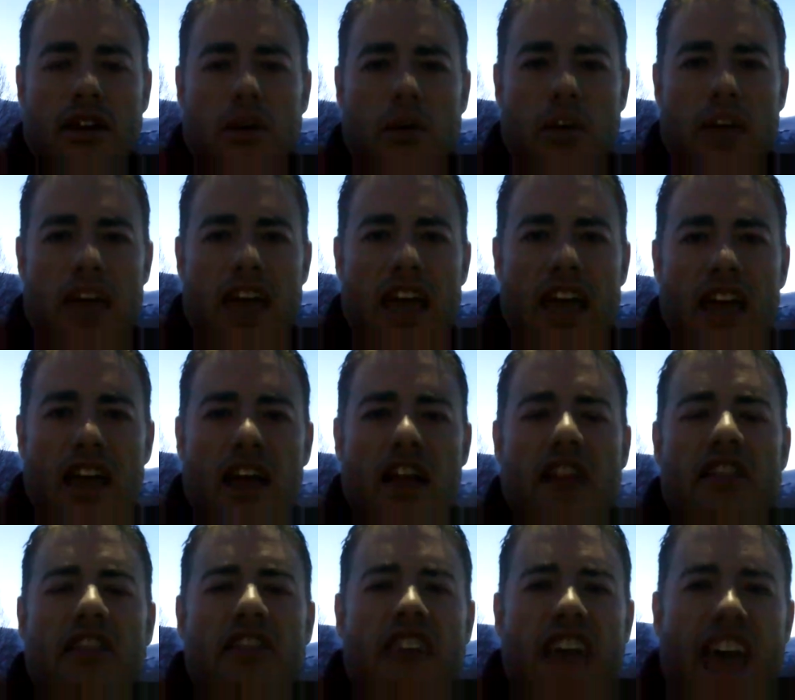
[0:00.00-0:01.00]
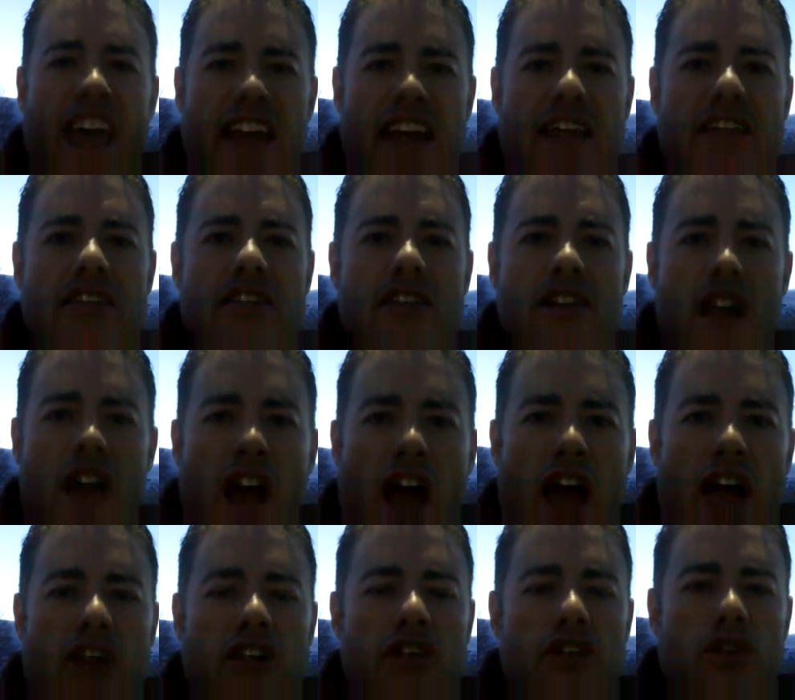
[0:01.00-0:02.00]
Okay, that is
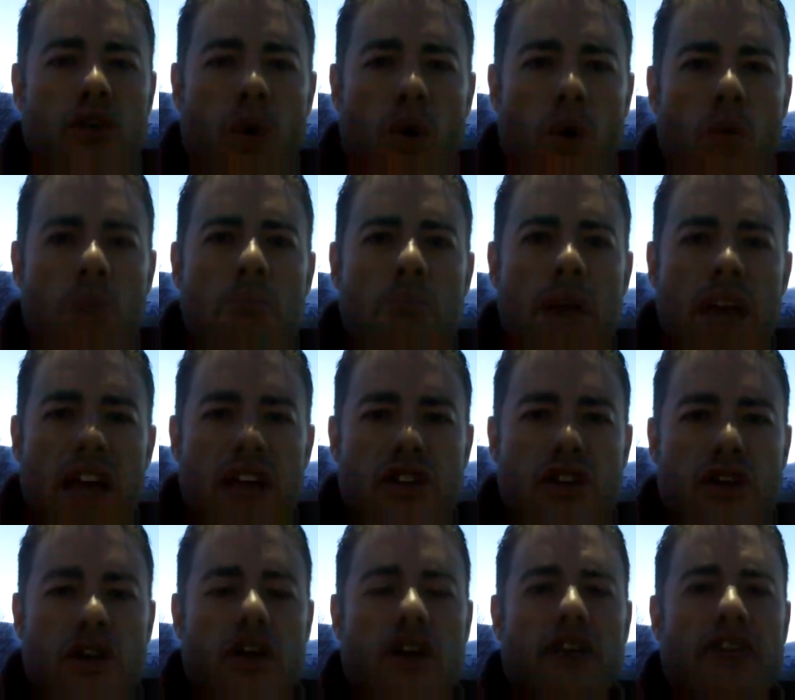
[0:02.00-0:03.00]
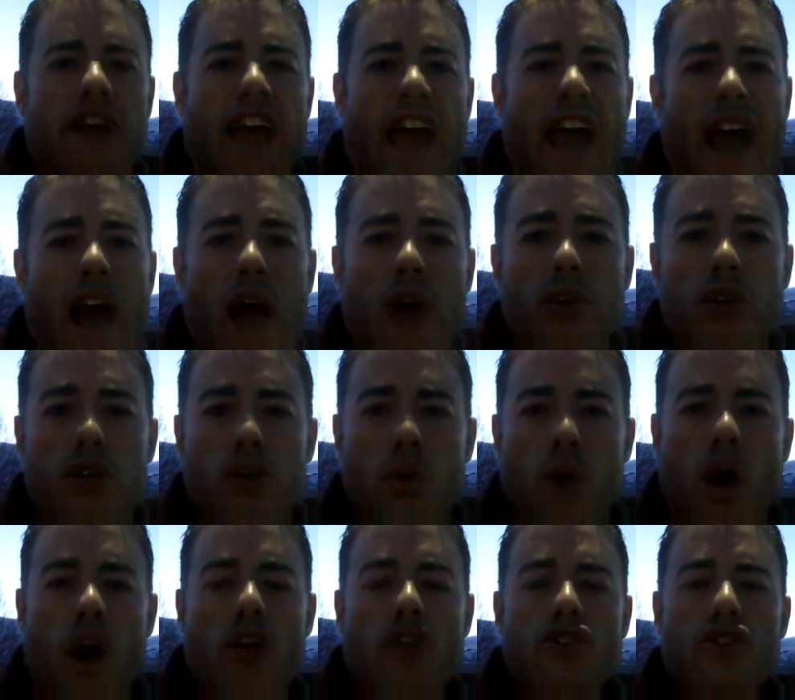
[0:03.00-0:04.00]
not your measure of how
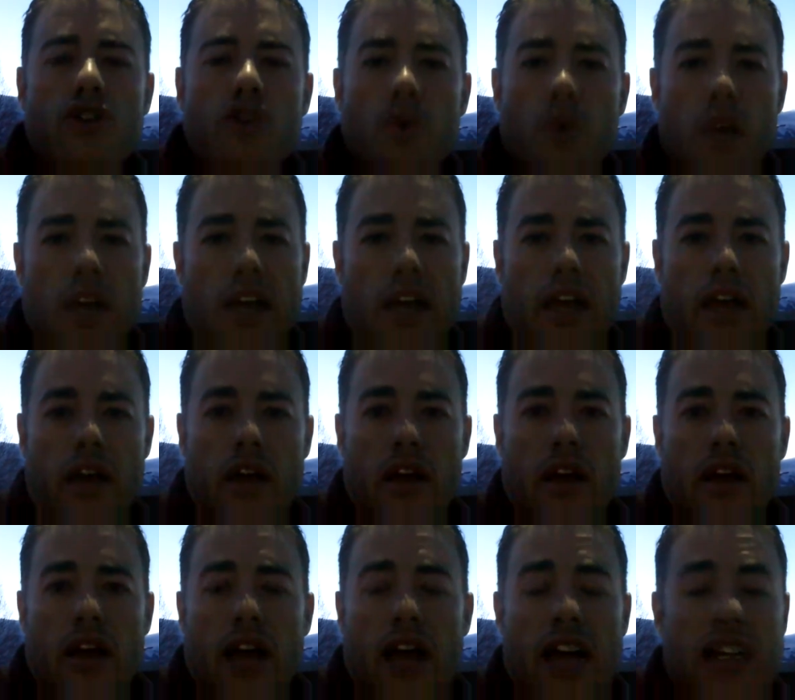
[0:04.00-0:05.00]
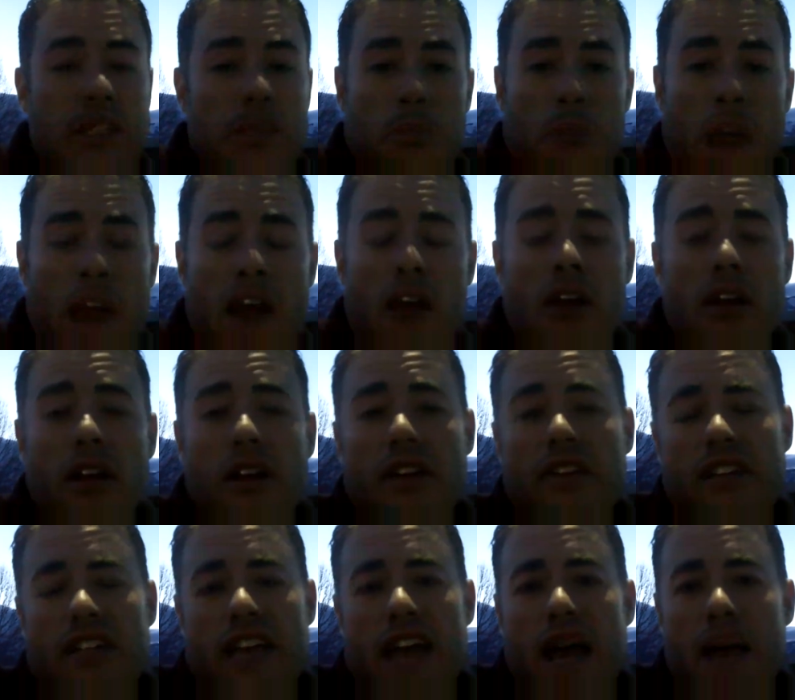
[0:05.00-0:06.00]
you are doing as a parent
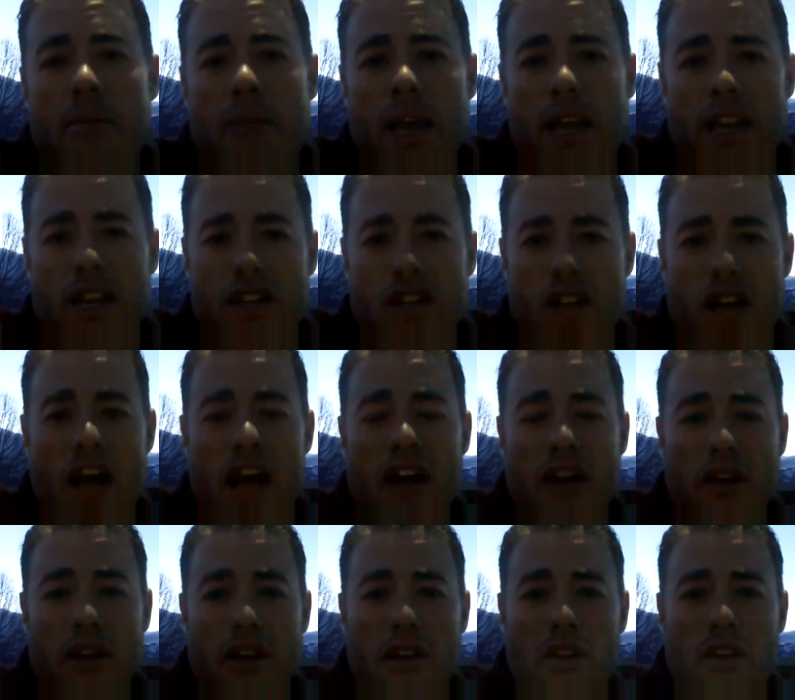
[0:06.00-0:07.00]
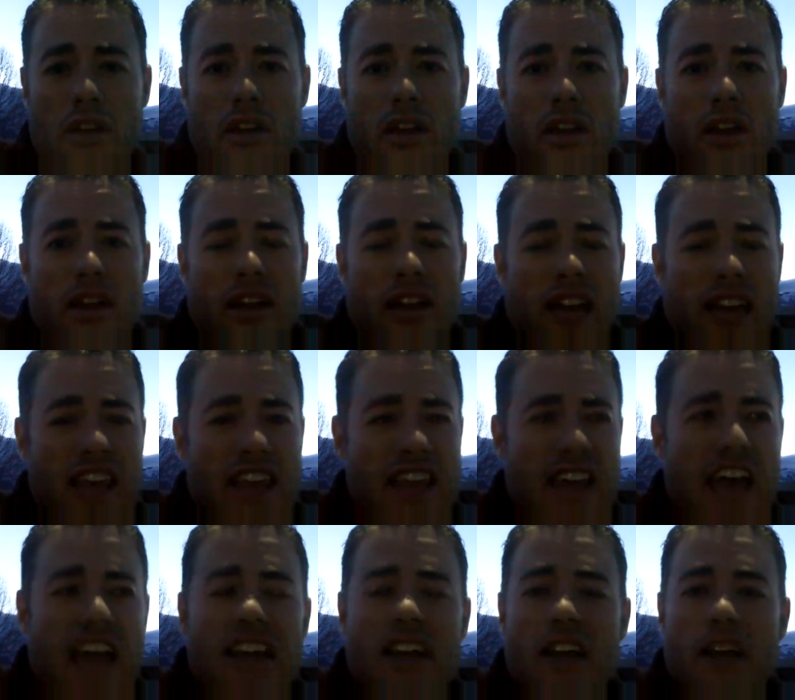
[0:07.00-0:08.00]
of a diabetic child. Okay,
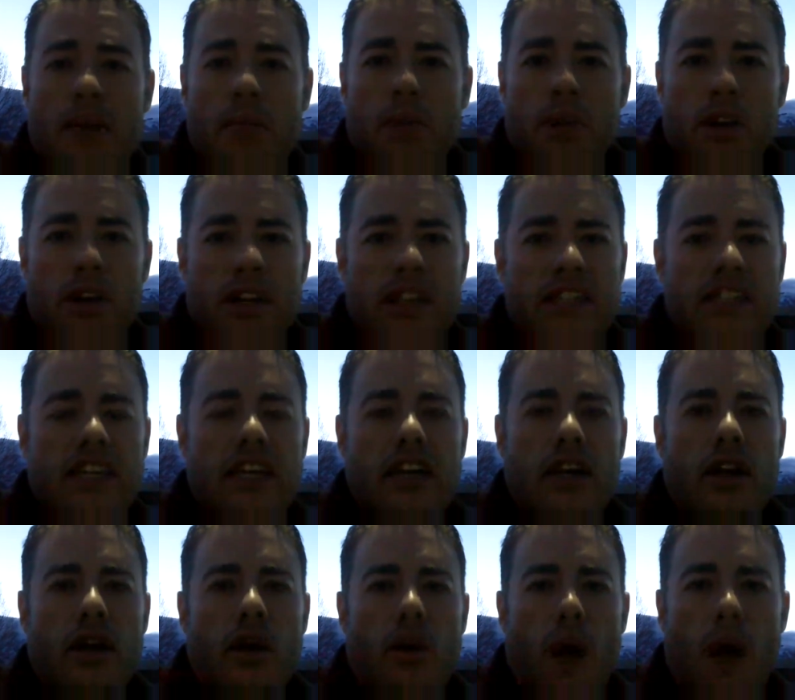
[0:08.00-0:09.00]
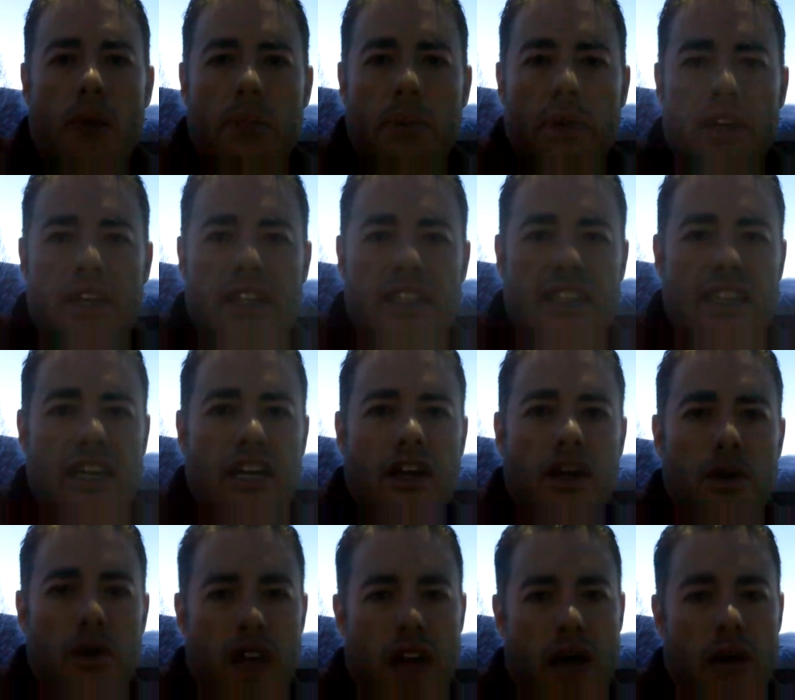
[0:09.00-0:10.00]
that number is going to go up, it's going to
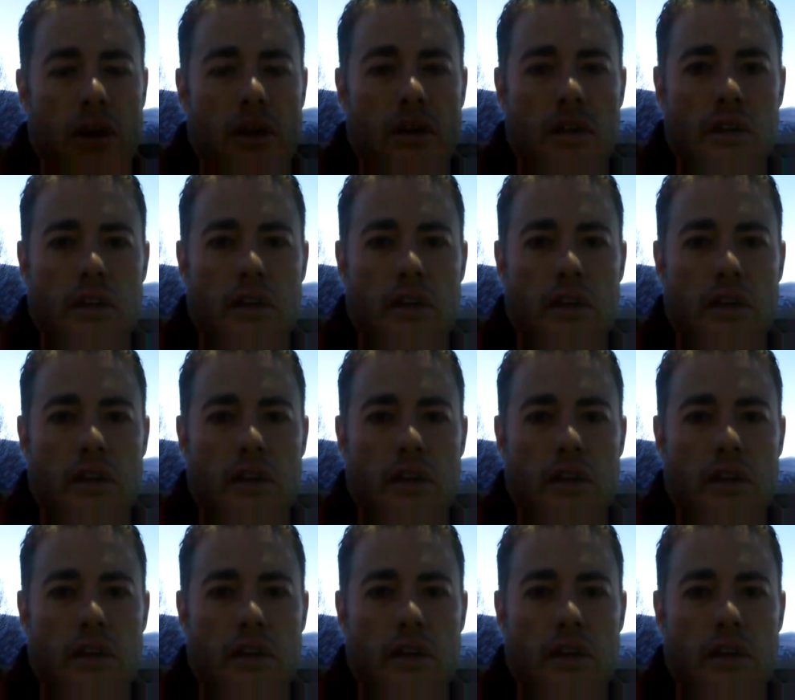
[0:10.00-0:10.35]
go down.